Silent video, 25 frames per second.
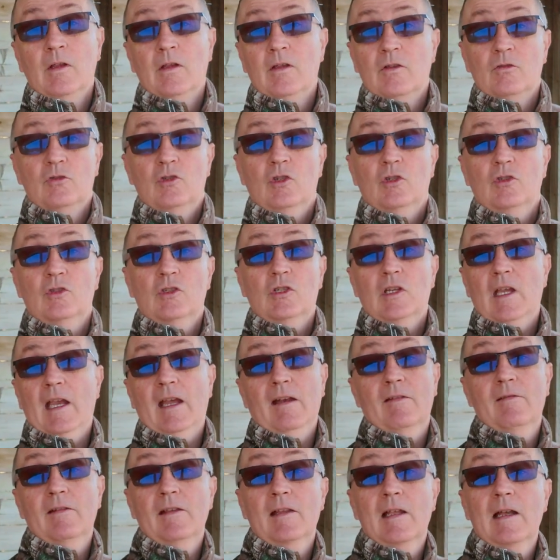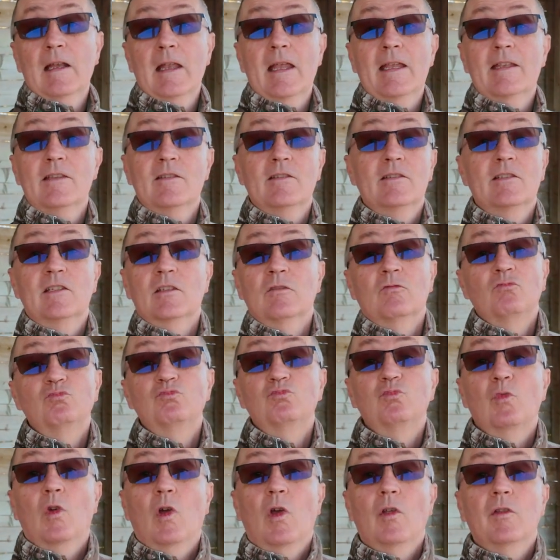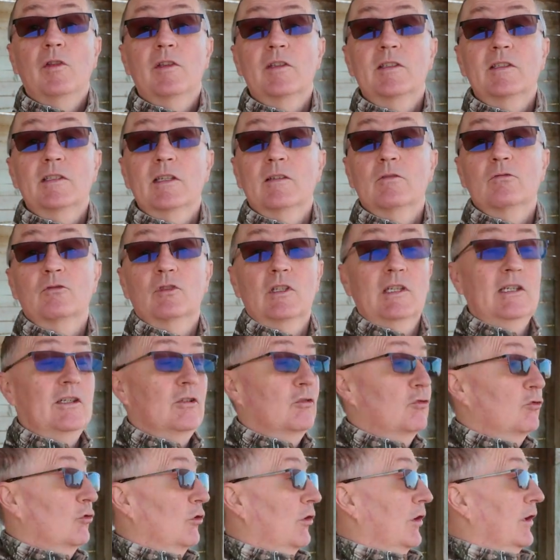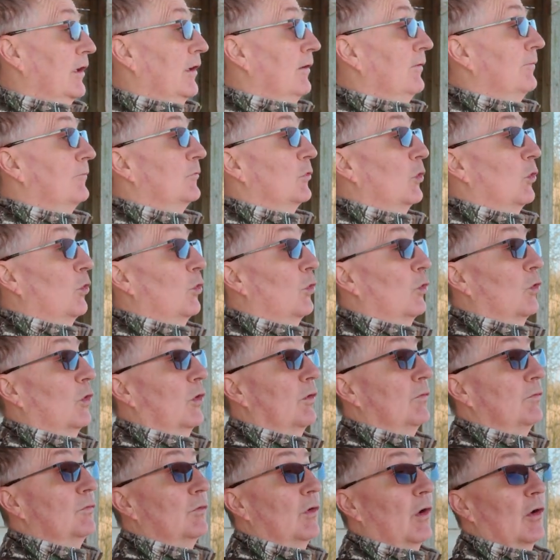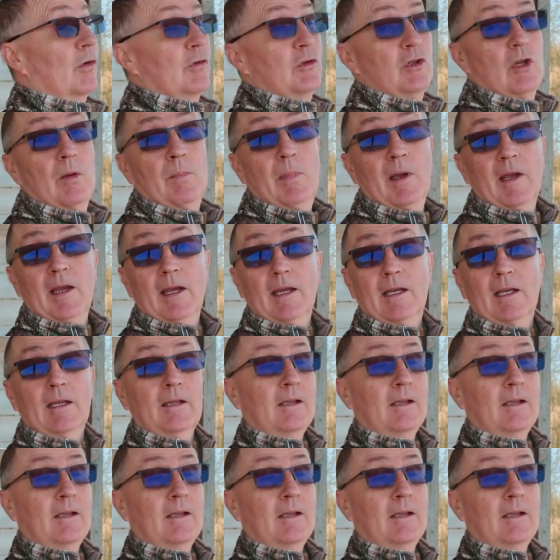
just carry the lens on the stealth gear trolley or on your back